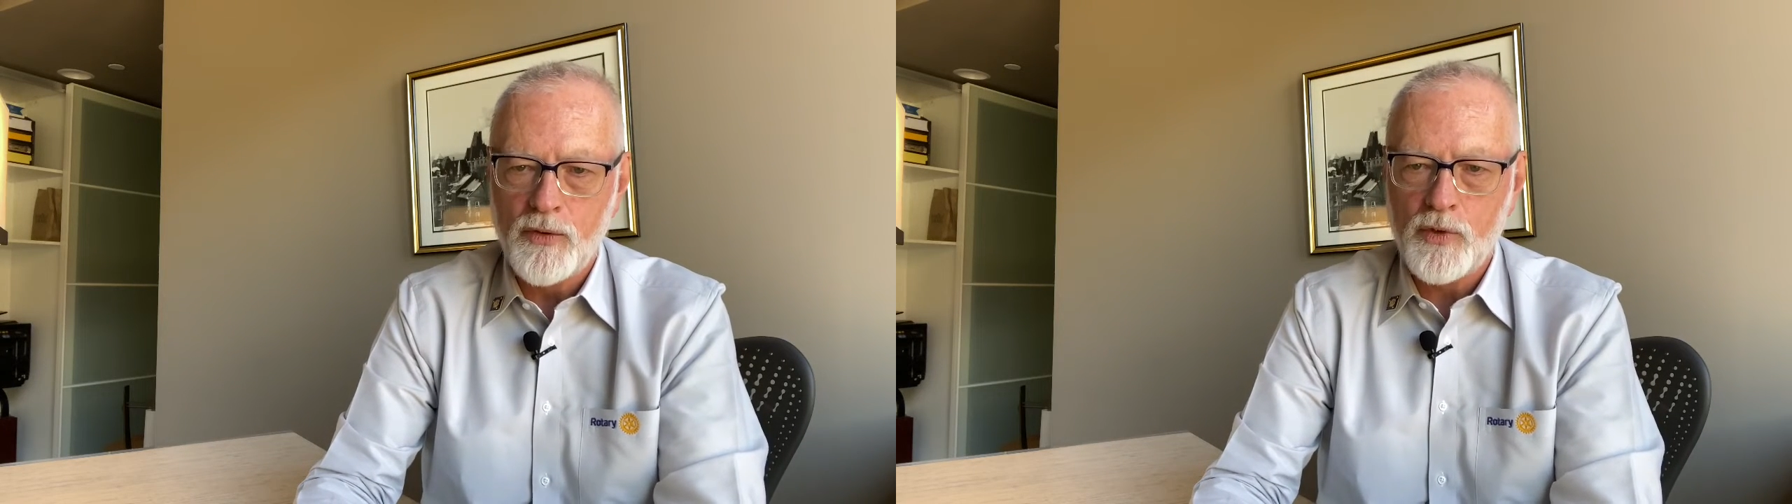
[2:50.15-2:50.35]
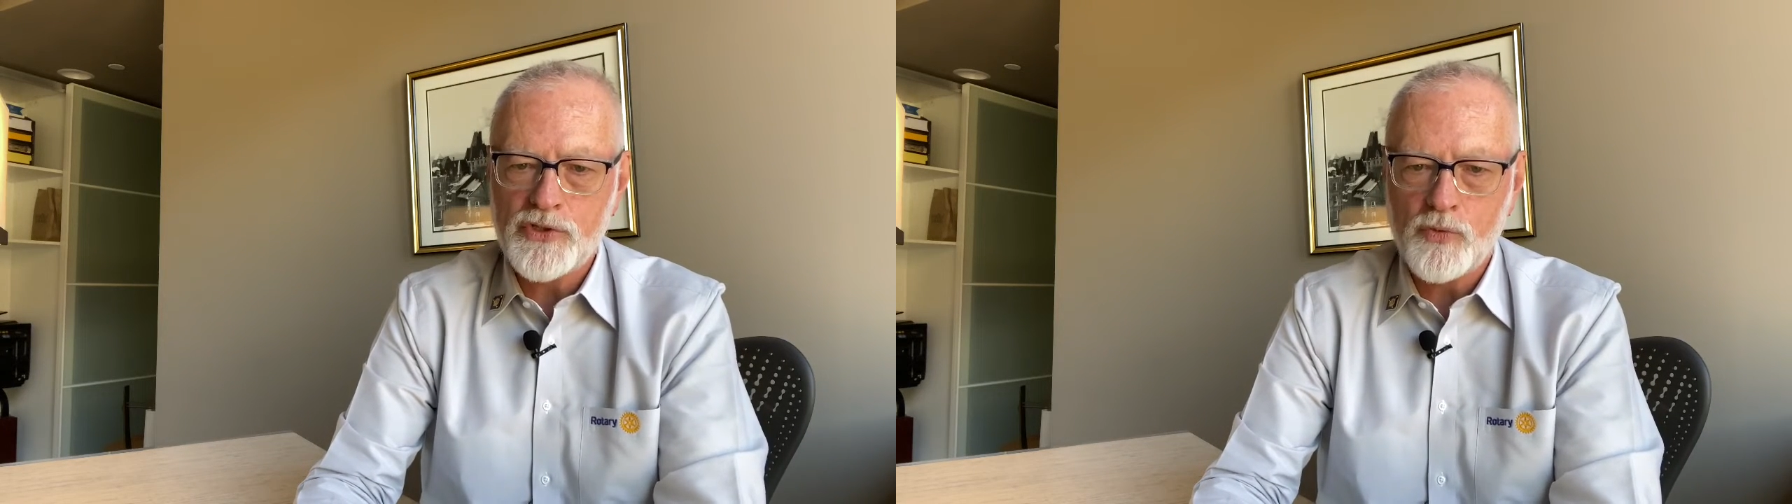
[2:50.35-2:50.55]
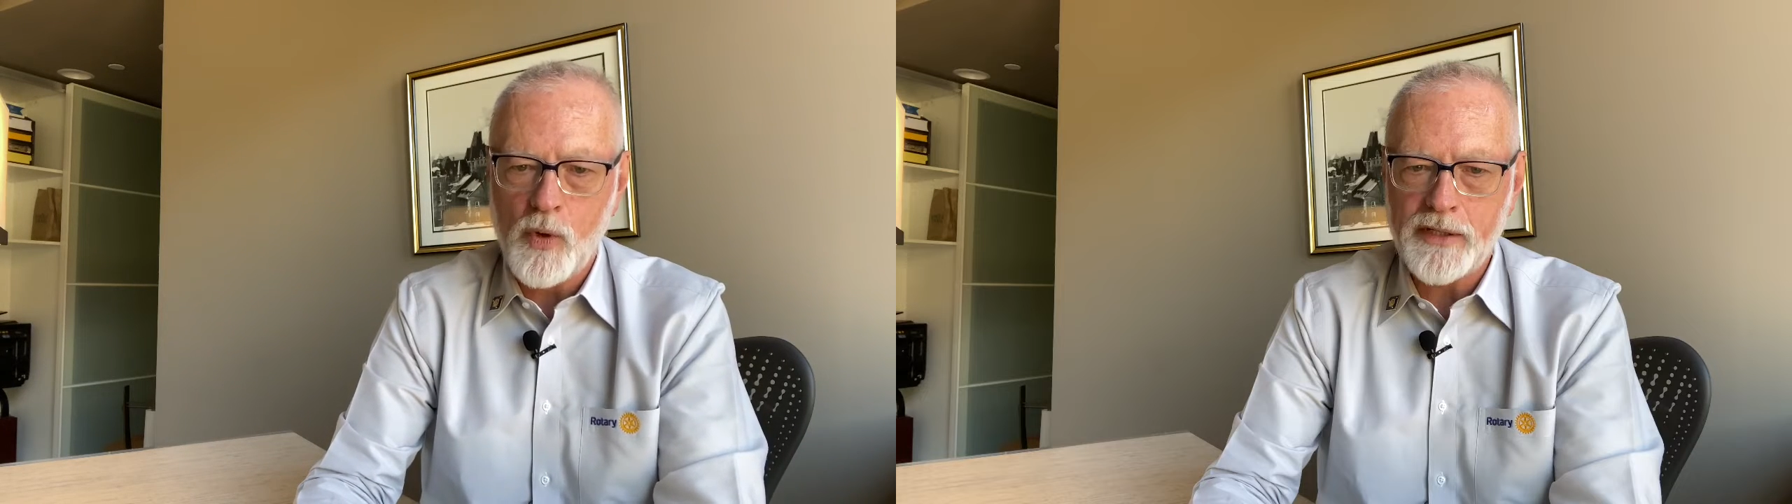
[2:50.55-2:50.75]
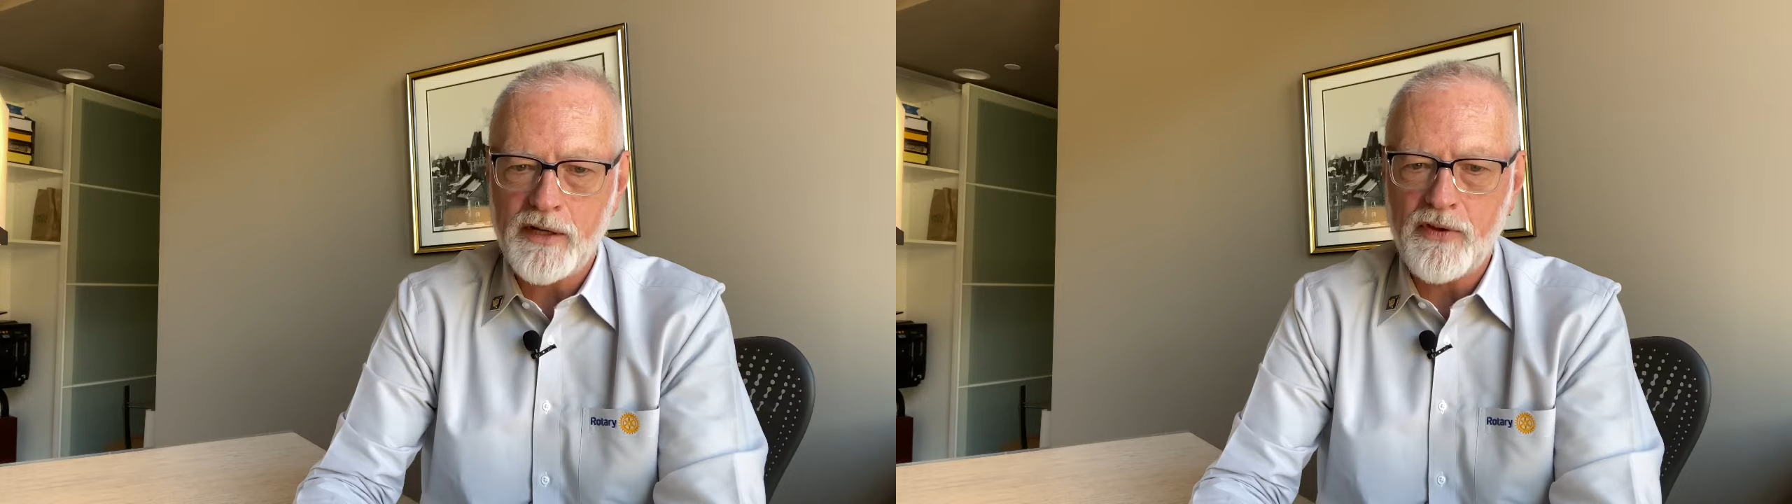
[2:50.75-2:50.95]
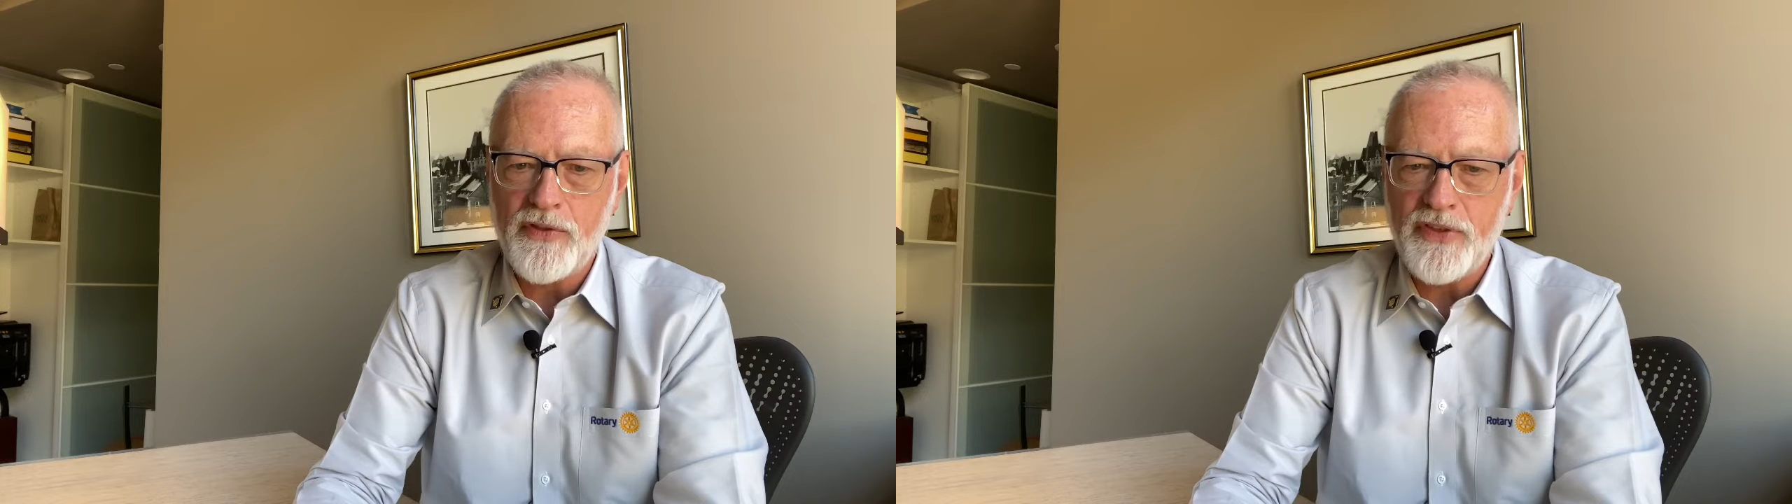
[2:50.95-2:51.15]
was one
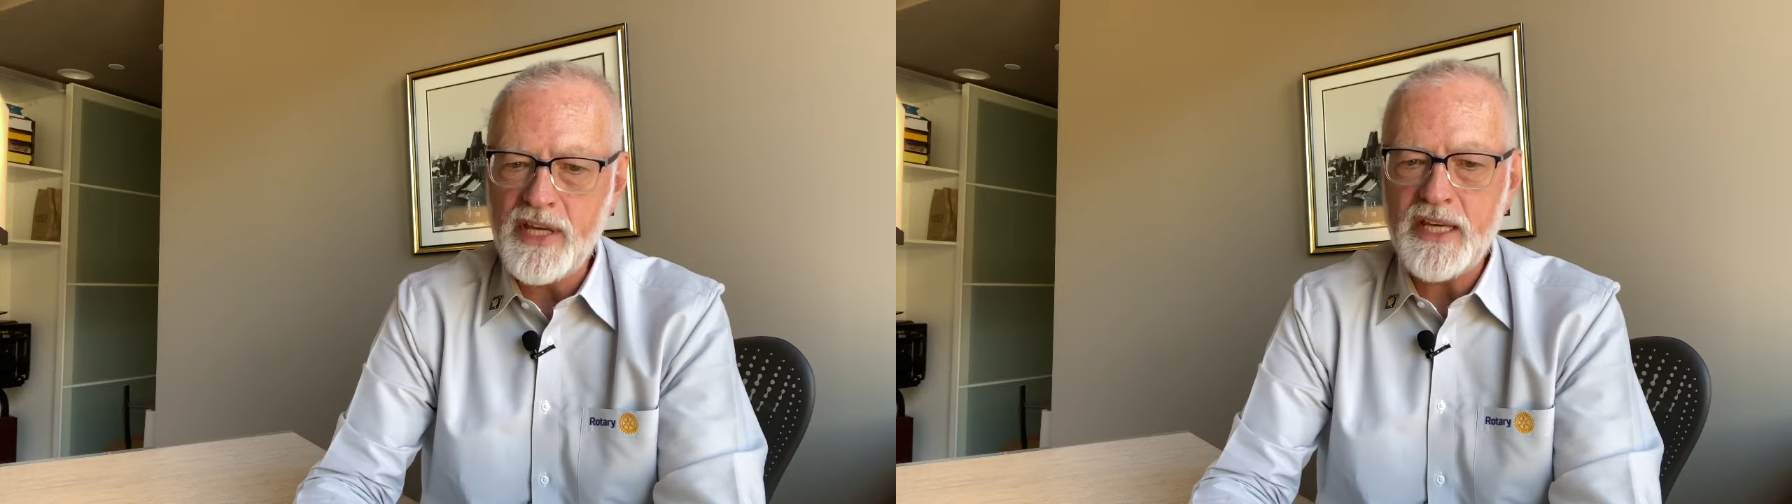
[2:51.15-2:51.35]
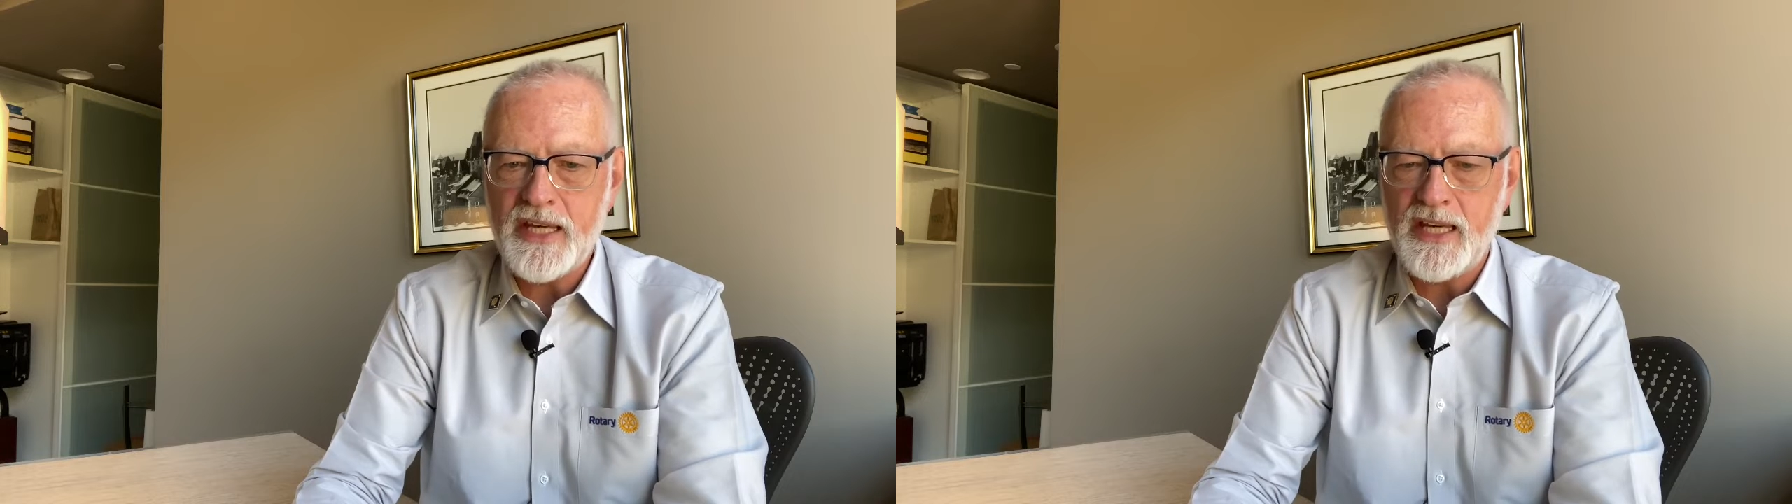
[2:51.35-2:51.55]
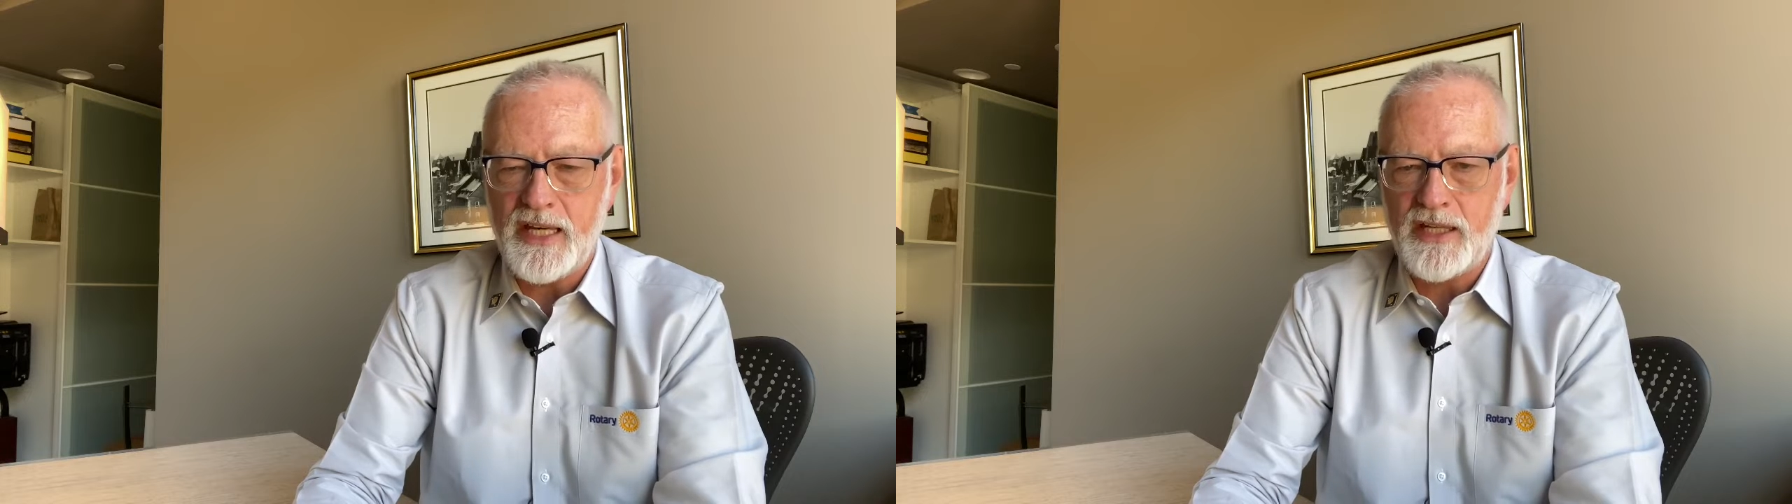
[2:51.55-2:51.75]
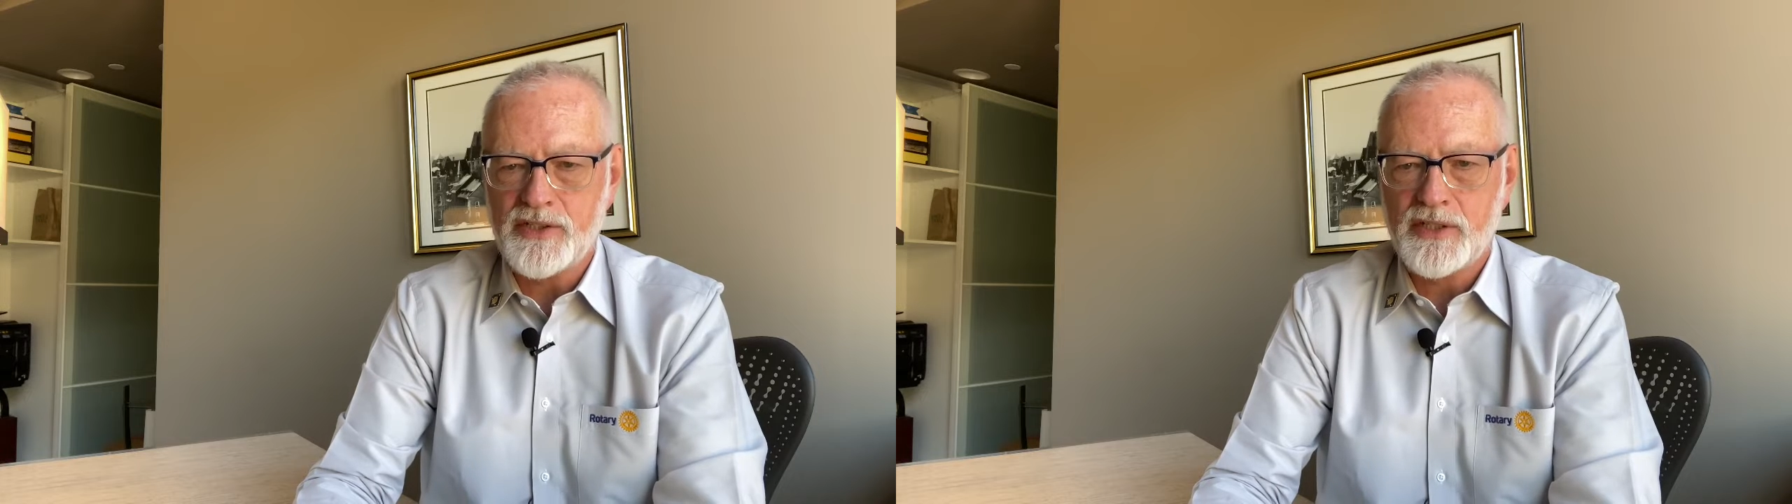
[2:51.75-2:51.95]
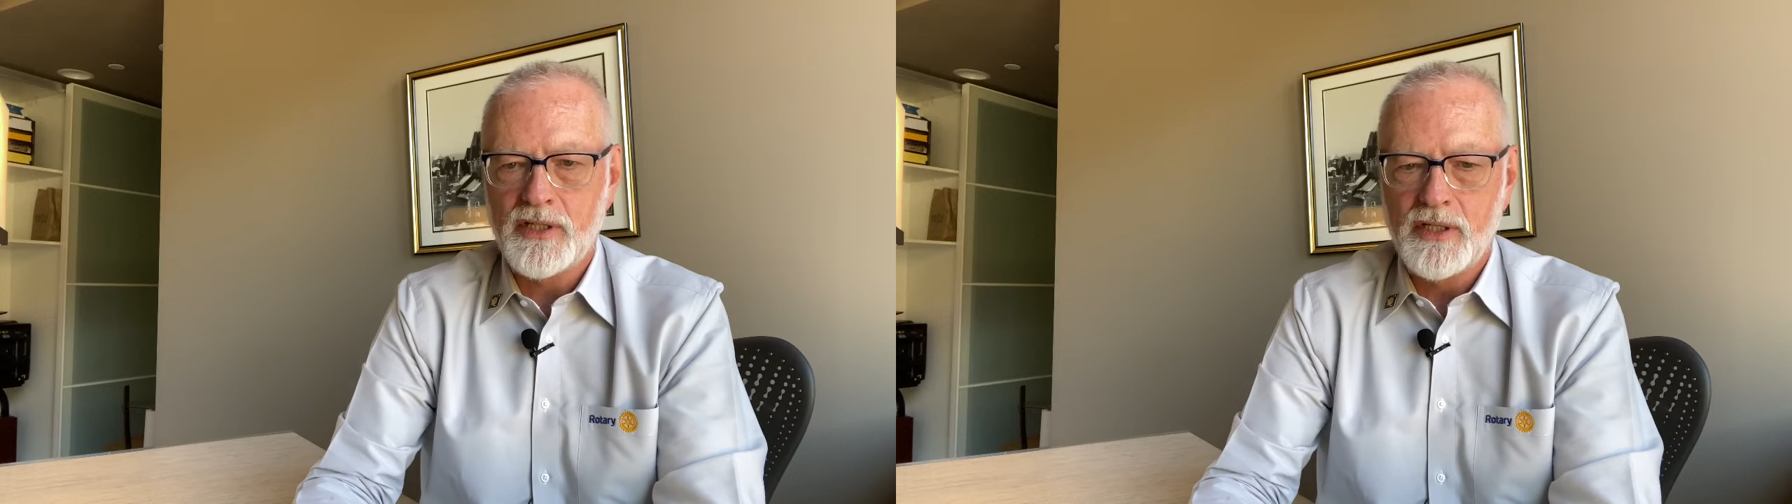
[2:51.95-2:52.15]
of the
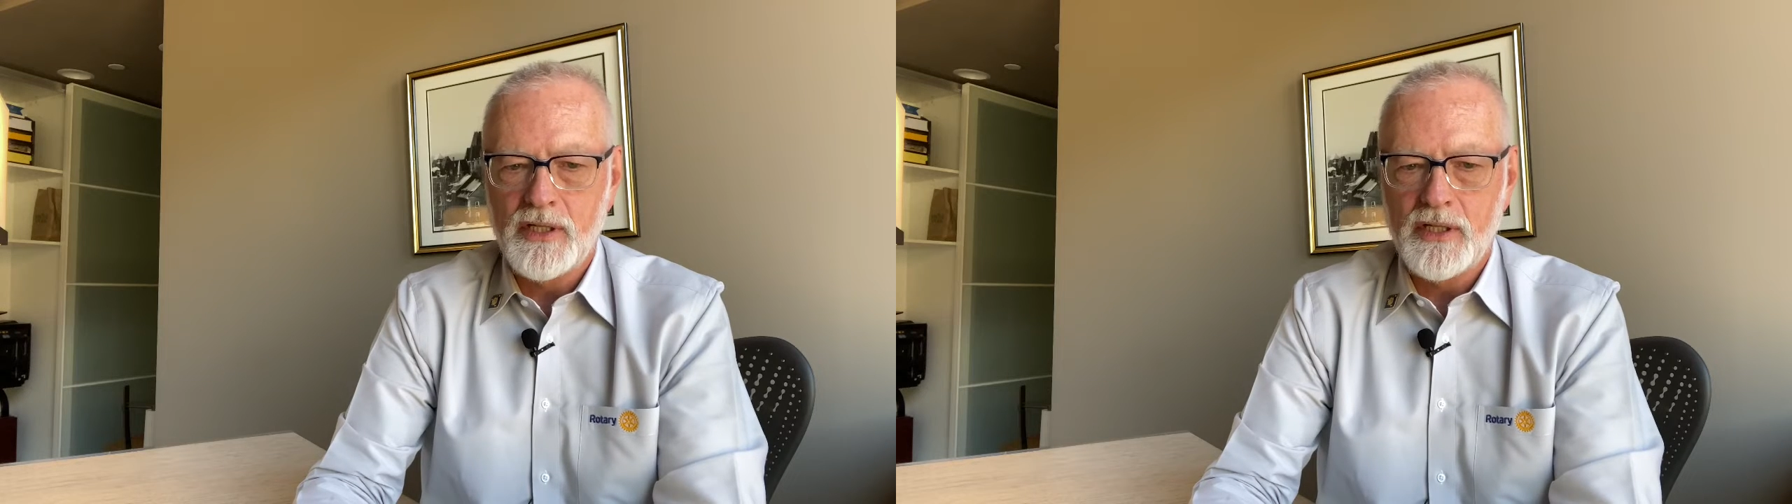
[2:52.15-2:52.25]
keys